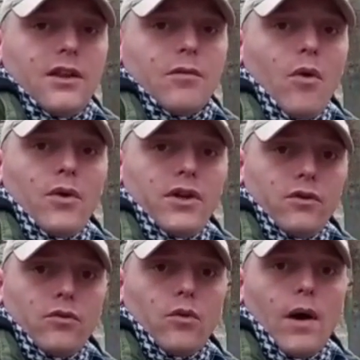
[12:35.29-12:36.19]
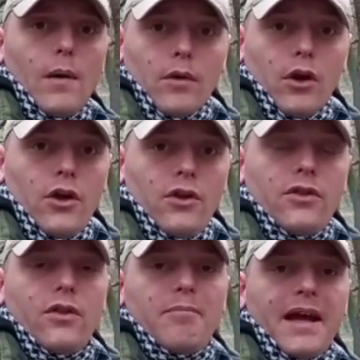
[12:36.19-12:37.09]
The more you go out and learn,
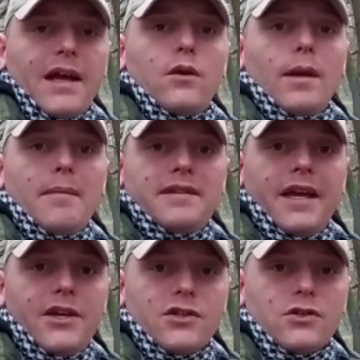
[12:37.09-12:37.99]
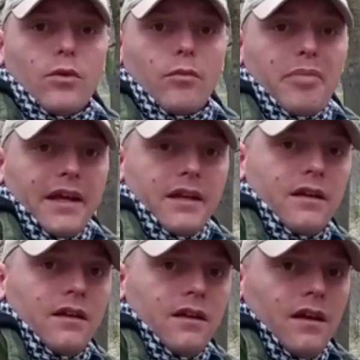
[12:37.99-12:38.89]
the bigger your limitations will be.
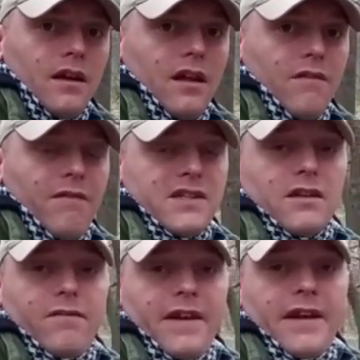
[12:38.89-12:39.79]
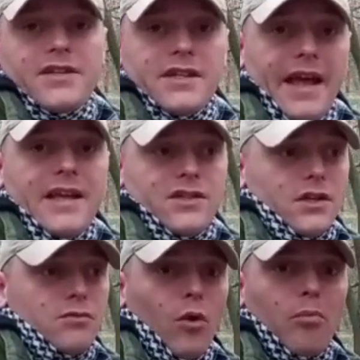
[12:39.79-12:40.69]
The physical fitness is
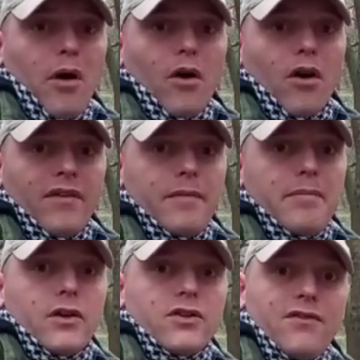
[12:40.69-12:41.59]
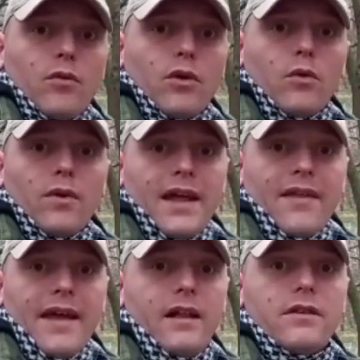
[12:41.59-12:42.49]
a small part of it, because if you want to go and hit
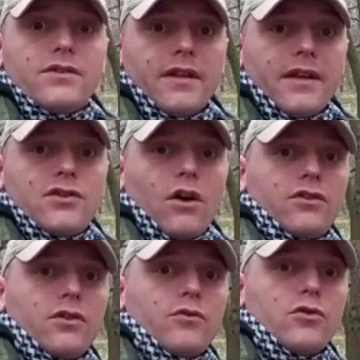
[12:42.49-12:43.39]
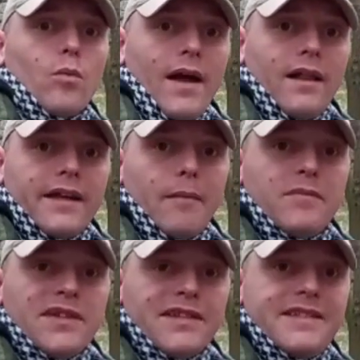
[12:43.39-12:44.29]
the hills and then start doing some wild
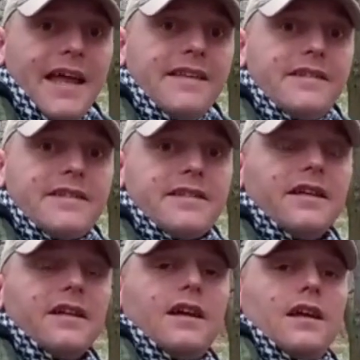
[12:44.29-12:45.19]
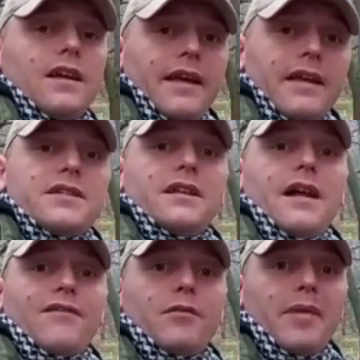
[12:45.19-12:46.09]
camps and tents, you still
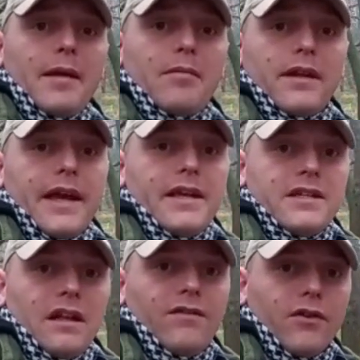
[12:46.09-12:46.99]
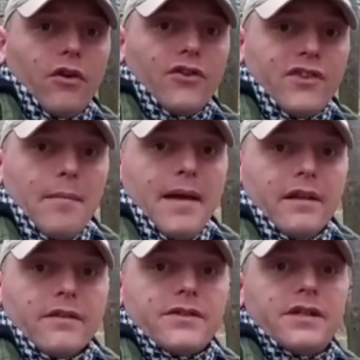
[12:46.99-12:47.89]
have to be able to get yourself across them
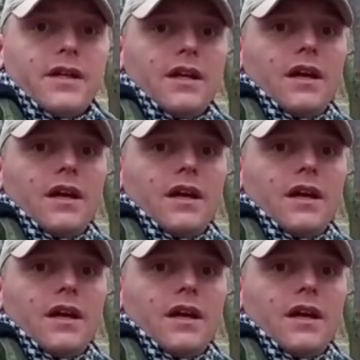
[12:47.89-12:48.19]
hills.